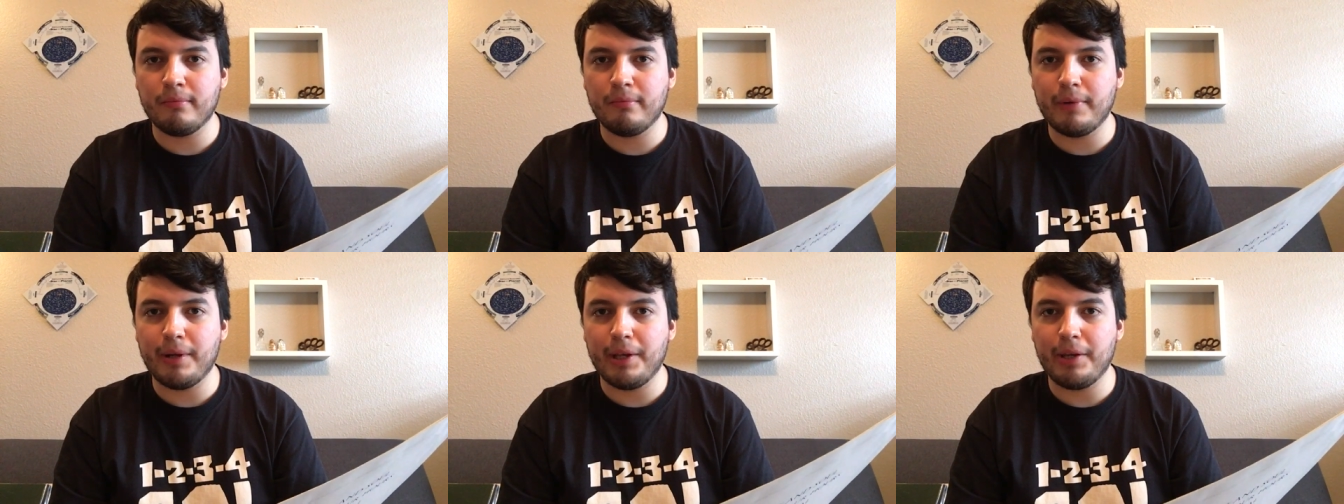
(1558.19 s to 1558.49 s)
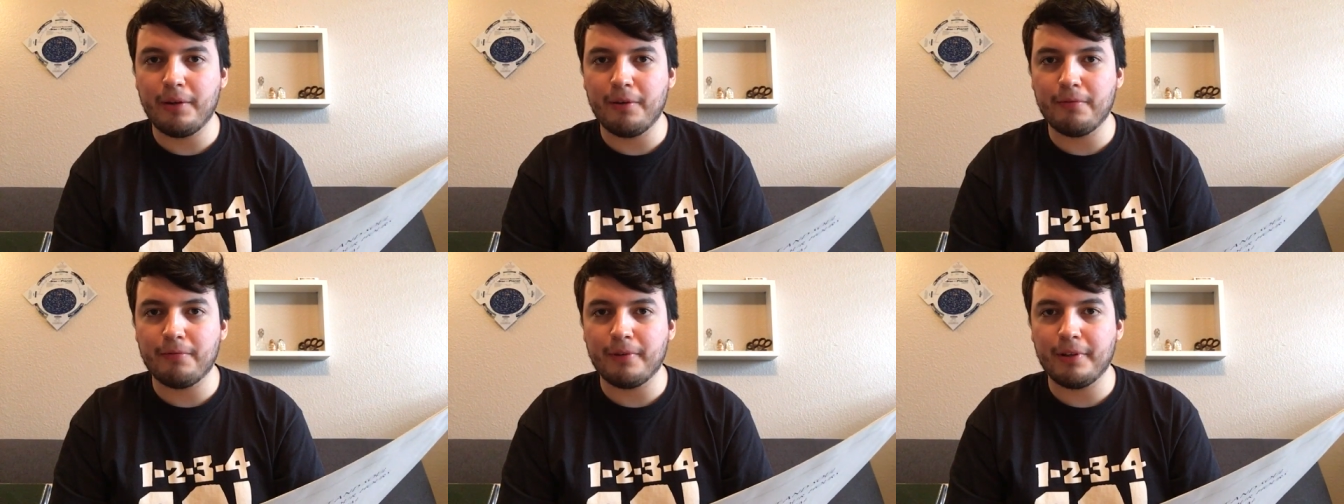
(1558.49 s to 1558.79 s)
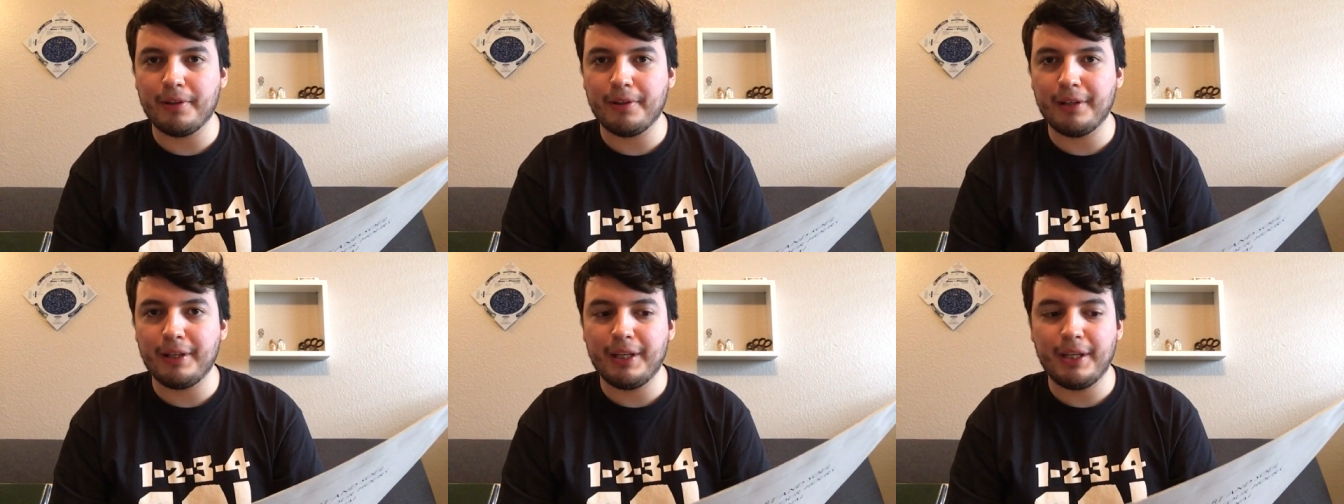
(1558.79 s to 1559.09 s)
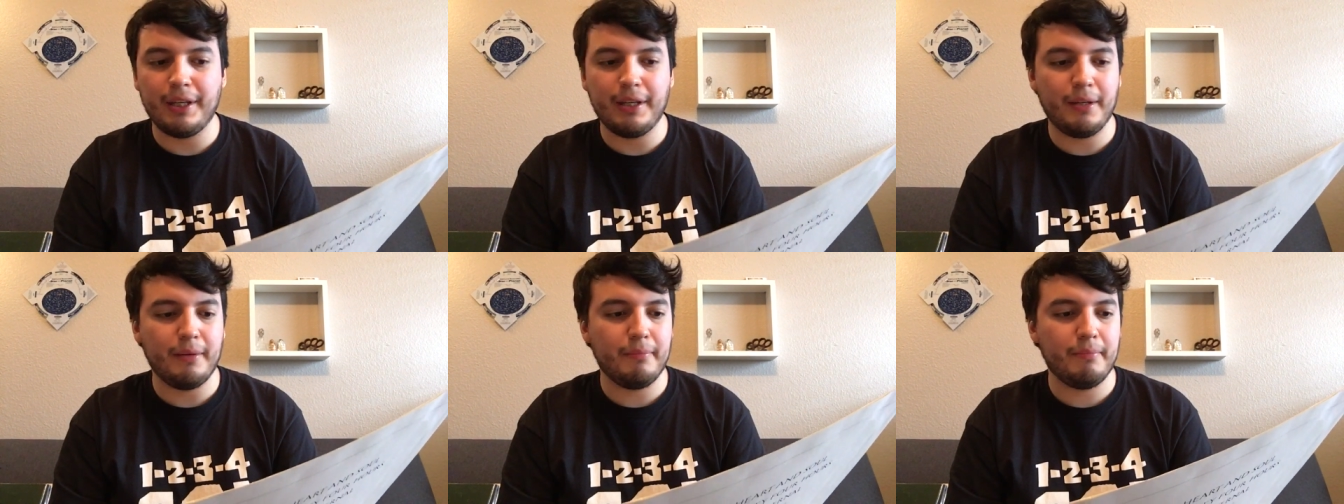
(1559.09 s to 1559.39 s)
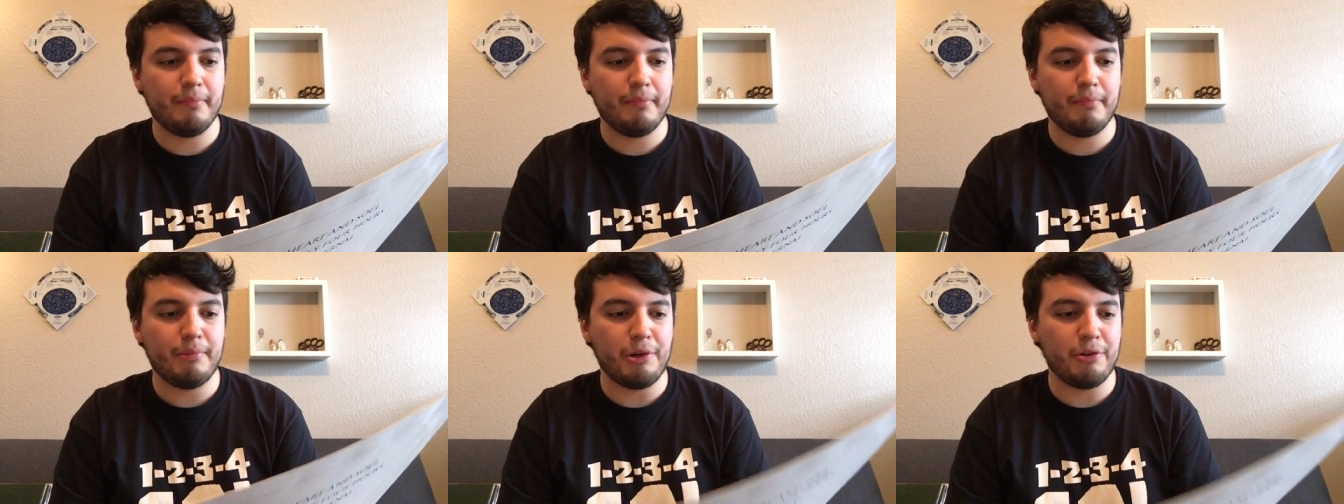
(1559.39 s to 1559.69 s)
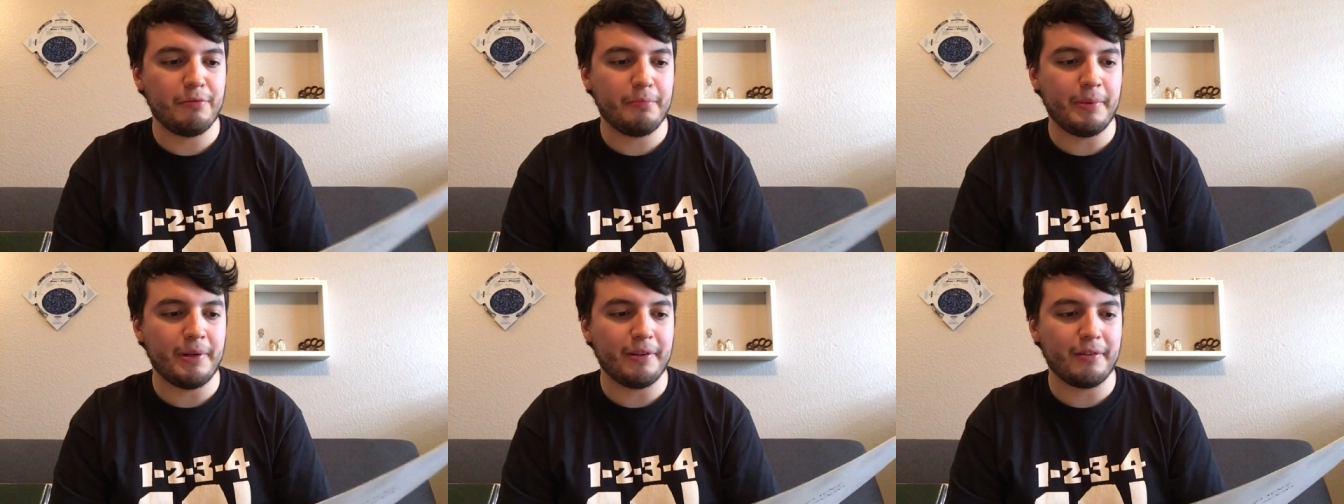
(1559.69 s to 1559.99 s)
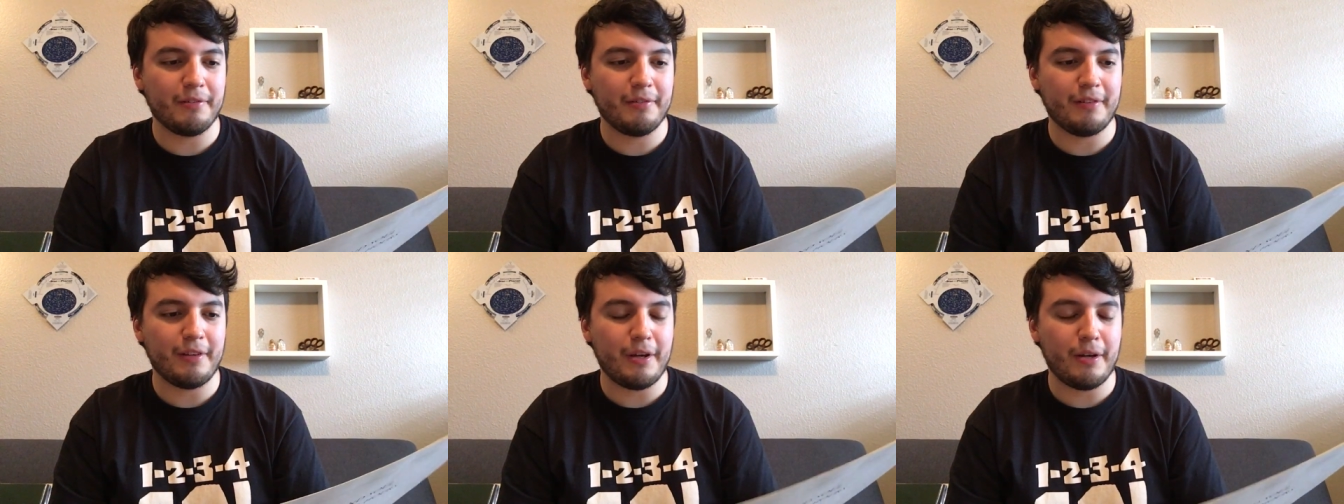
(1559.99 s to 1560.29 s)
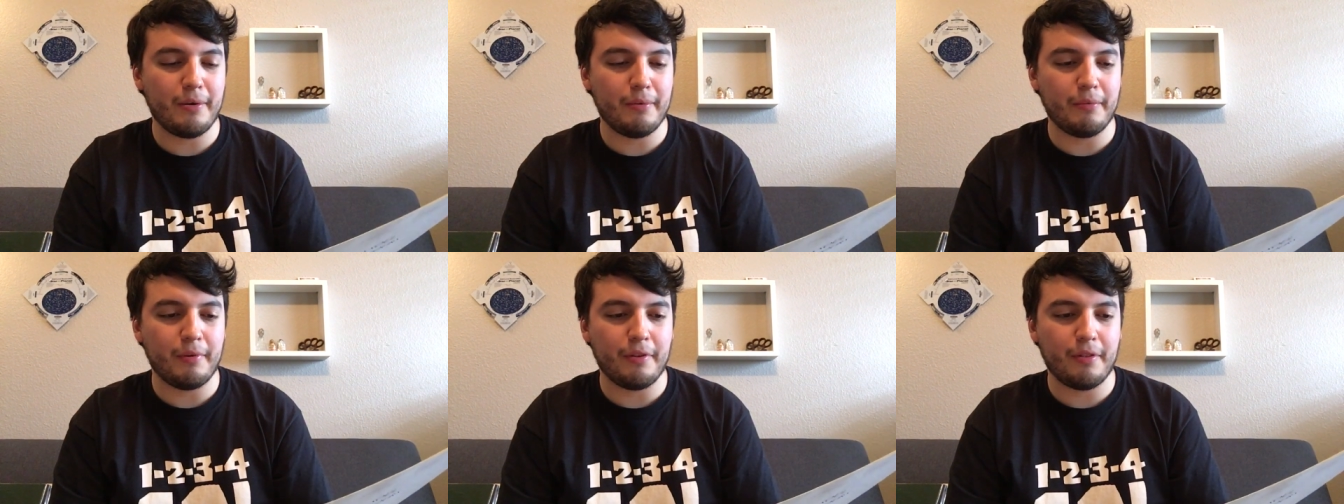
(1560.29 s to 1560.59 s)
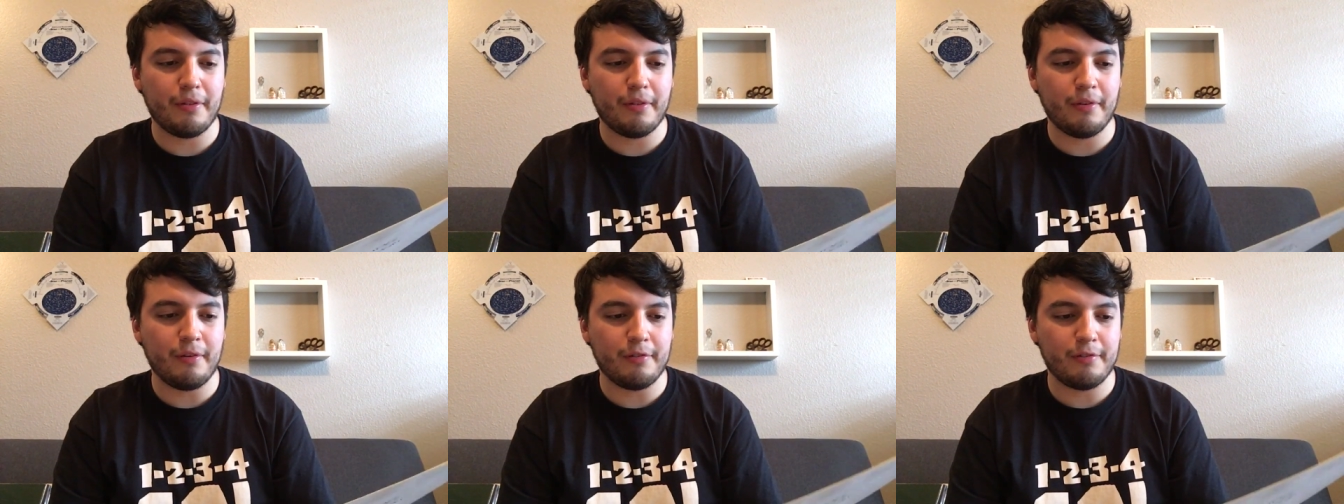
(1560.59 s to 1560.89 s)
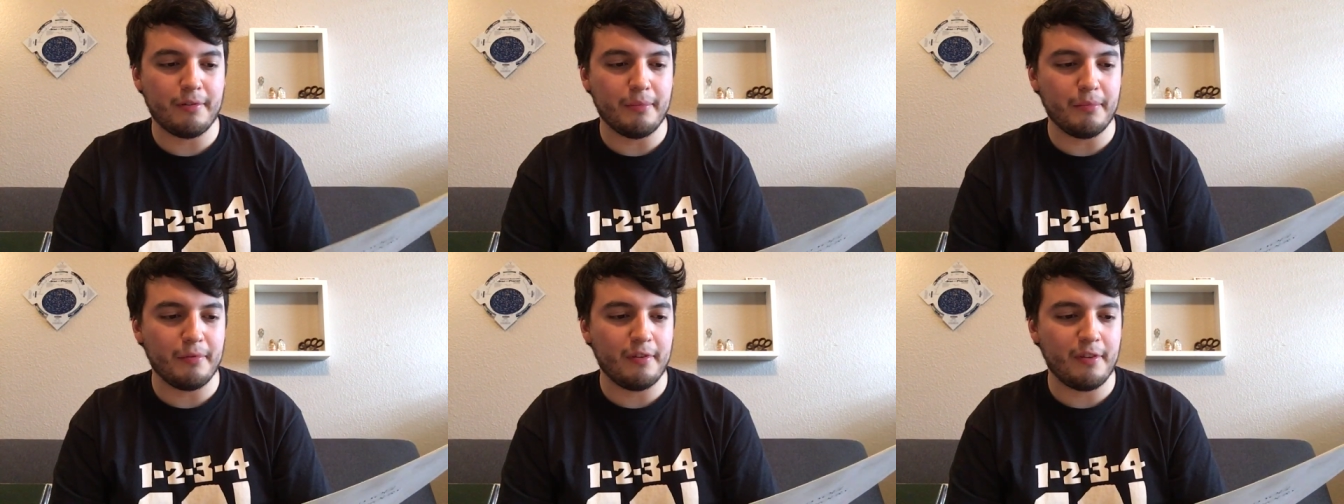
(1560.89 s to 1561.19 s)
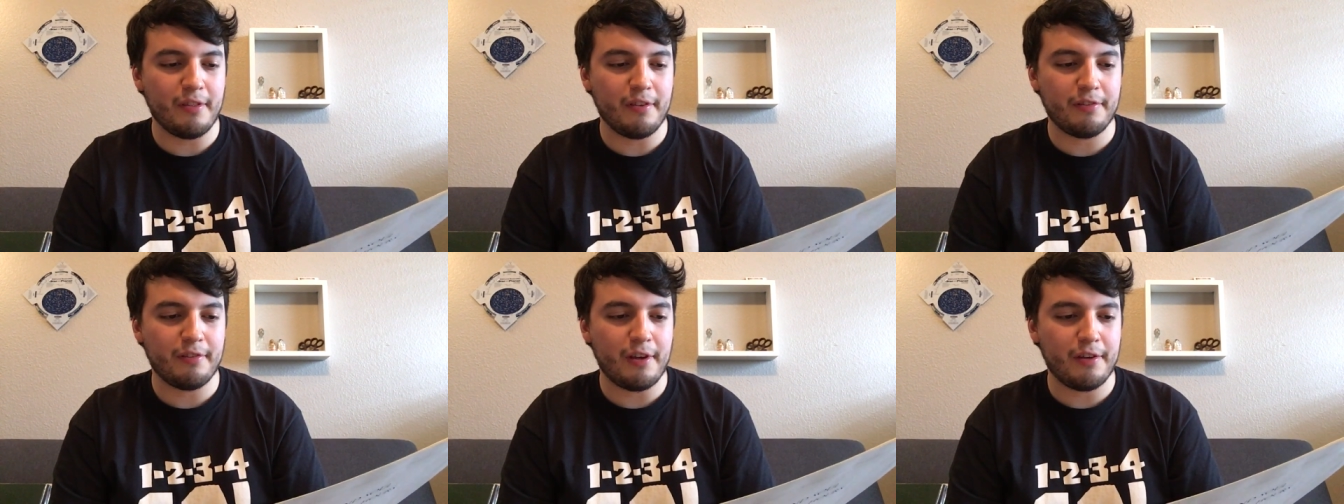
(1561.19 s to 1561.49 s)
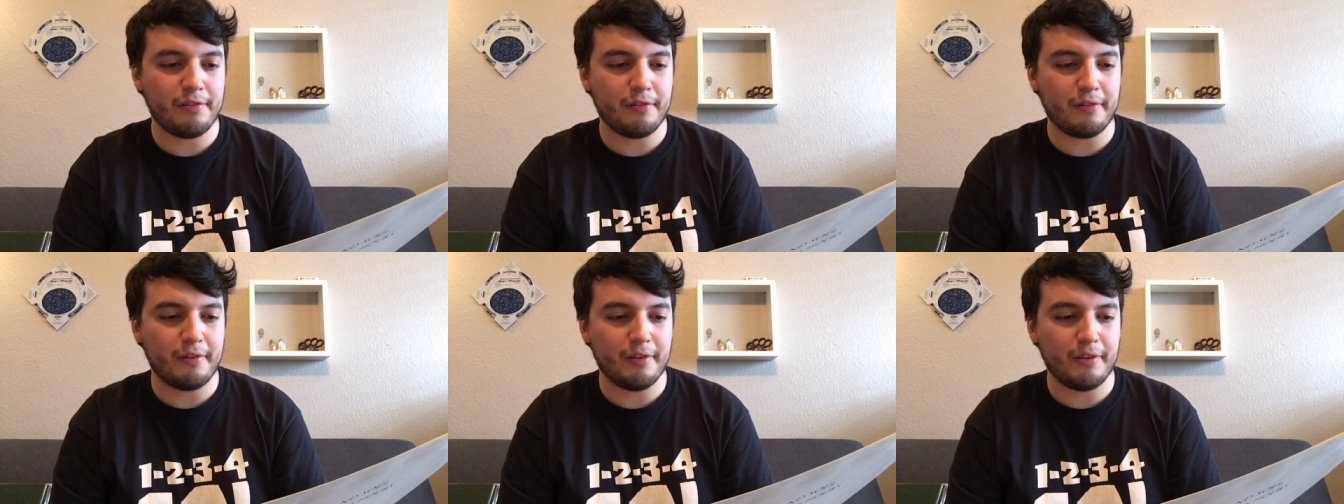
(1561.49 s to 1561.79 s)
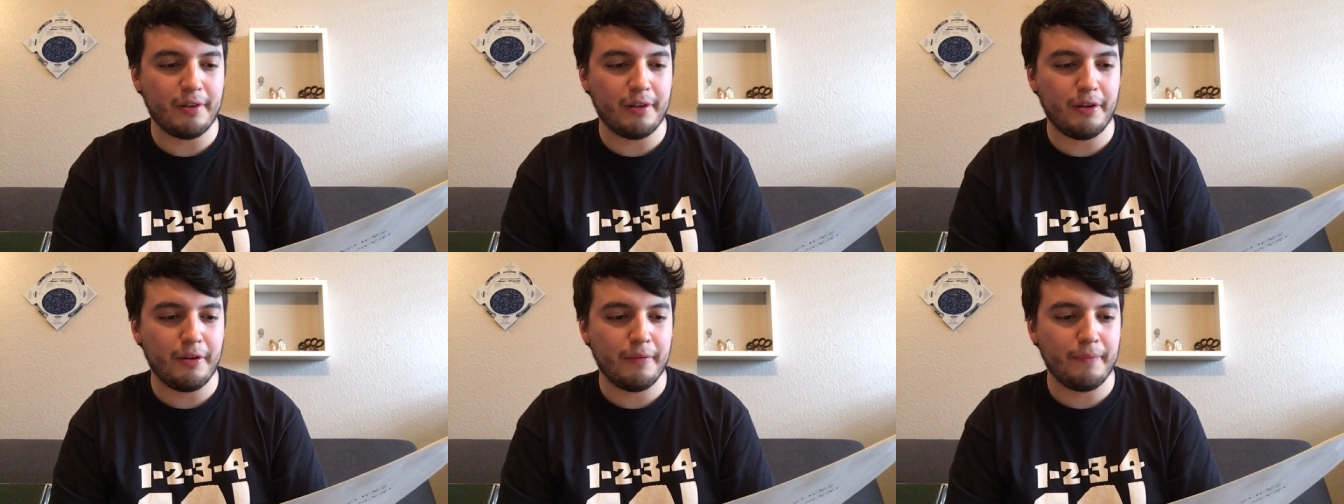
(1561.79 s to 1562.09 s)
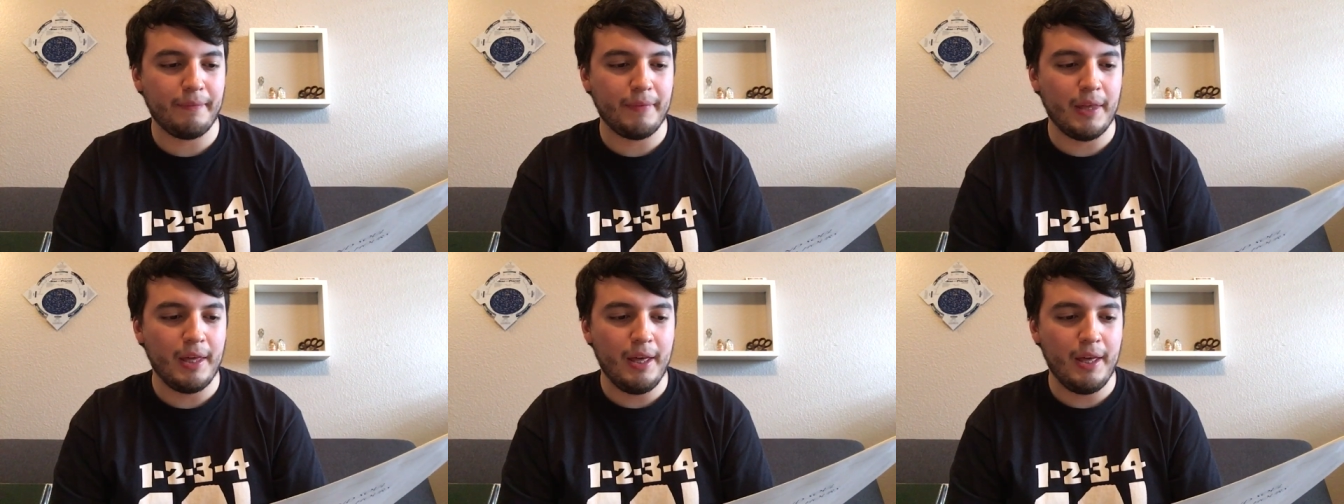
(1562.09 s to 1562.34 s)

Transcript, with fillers: radio-friendly post-punk sound with, there's some synthesizer on there